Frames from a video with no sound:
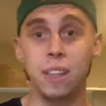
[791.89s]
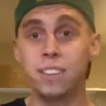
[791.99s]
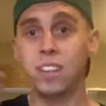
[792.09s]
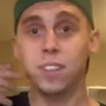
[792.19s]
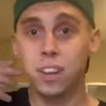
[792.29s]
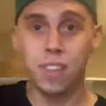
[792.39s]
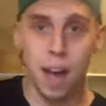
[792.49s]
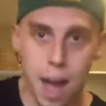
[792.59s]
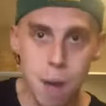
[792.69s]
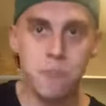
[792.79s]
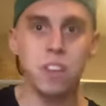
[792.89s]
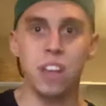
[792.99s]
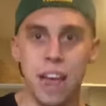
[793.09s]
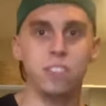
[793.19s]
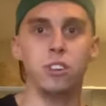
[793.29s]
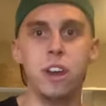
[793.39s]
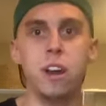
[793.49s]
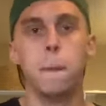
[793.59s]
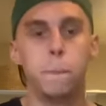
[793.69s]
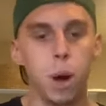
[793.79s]
That sounds like the obvious answer
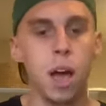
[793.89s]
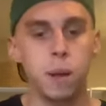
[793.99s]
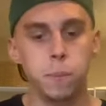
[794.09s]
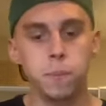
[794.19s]
here, but